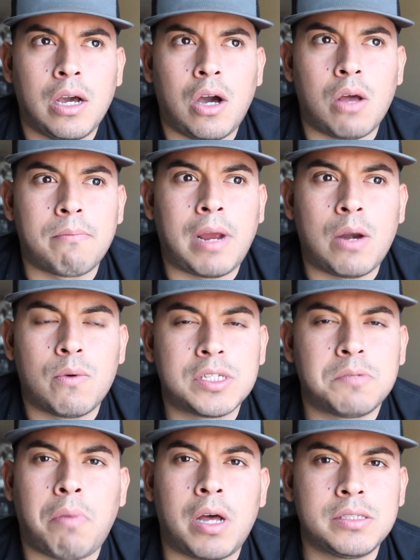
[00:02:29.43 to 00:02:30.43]
on my
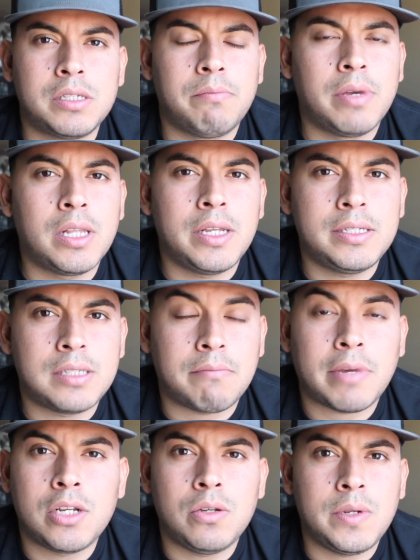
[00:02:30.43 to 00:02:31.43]
responsibilities
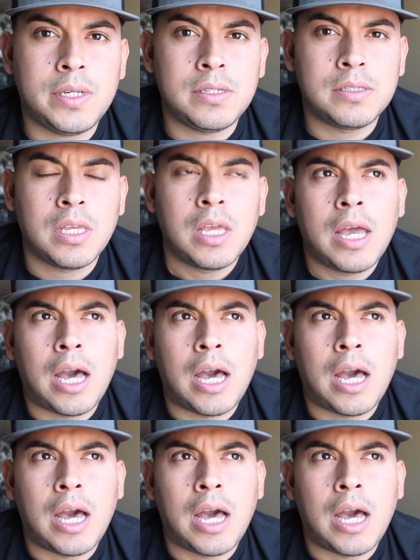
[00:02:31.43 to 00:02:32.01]
and my duties.